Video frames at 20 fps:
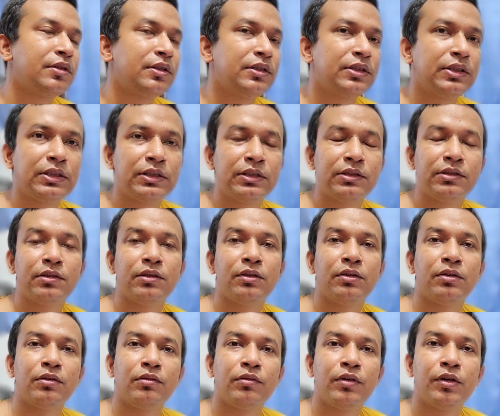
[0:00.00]
This is
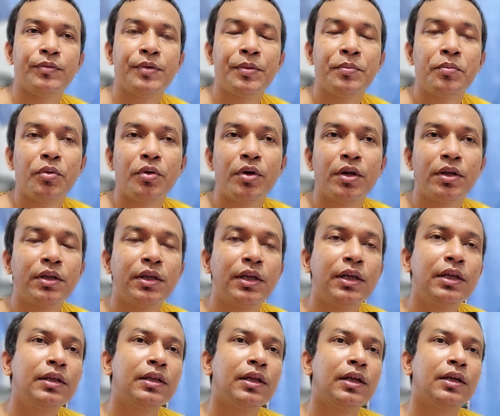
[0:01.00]
one of the important
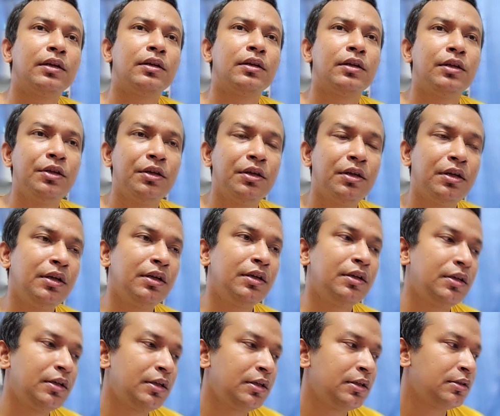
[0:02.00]
thing, that it
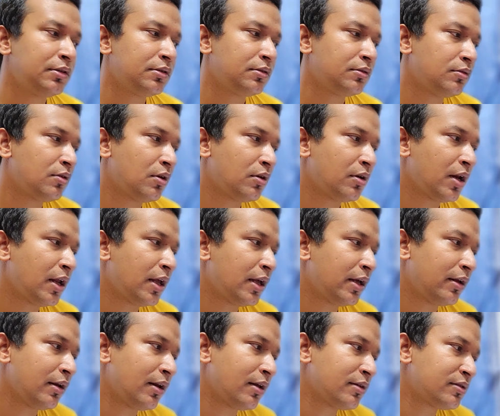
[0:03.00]
is not like
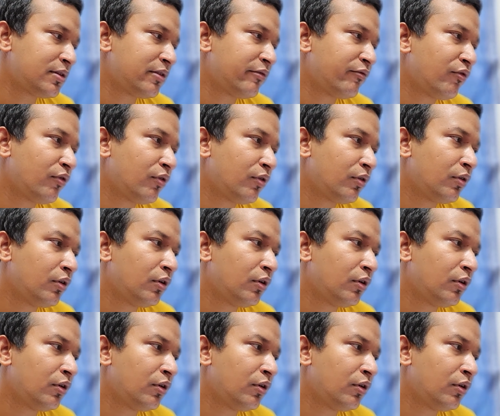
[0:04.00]
lasting for